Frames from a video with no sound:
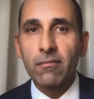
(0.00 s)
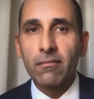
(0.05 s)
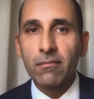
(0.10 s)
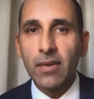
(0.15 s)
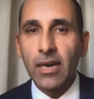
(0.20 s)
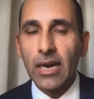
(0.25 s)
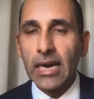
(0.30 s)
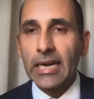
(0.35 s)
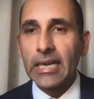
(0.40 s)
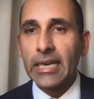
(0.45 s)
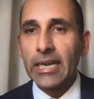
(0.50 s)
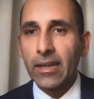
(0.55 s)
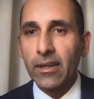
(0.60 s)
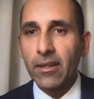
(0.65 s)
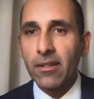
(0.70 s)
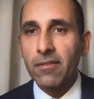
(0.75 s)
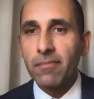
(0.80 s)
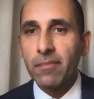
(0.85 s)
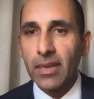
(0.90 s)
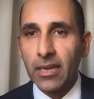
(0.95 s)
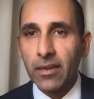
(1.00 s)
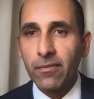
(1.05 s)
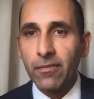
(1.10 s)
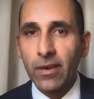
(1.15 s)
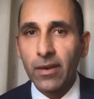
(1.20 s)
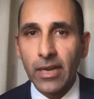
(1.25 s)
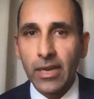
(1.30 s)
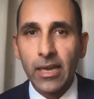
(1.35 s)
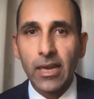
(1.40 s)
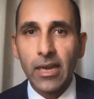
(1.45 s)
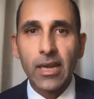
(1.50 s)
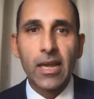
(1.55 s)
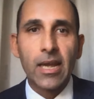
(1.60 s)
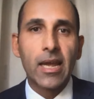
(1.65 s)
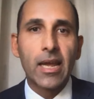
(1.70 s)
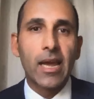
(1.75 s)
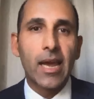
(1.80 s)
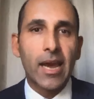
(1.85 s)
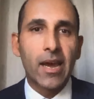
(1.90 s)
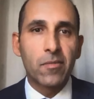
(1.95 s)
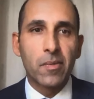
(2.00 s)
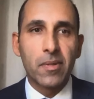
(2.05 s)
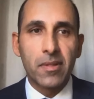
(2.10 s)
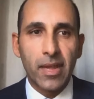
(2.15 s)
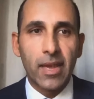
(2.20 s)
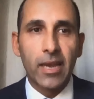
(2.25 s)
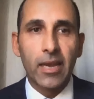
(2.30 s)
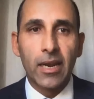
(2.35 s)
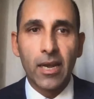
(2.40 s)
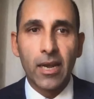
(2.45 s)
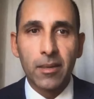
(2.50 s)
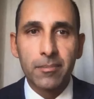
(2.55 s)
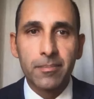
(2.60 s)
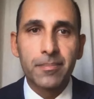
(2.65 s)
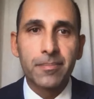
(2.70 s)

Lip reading: earnings meaningfully as we scale up.